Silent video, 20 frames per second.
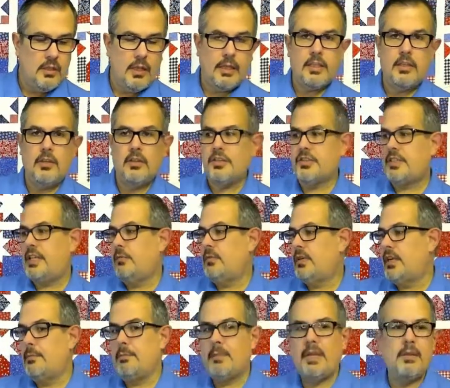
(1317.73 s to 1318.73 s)
Like, you
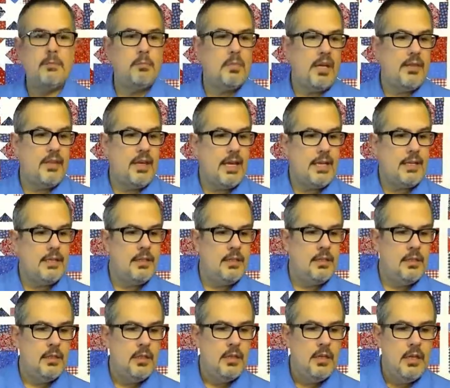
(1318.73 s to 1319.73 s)
understand what I mean by
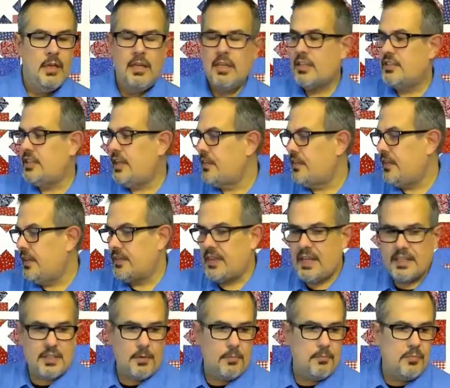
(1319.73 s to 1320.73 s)
that? Because I
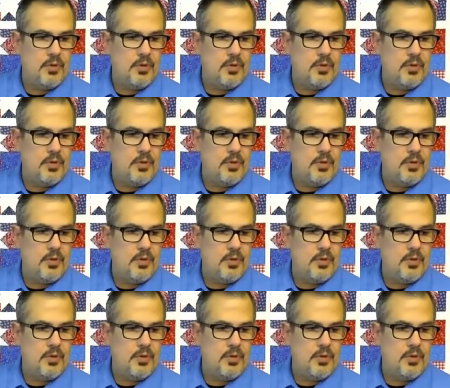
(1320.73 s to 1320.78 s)
think that's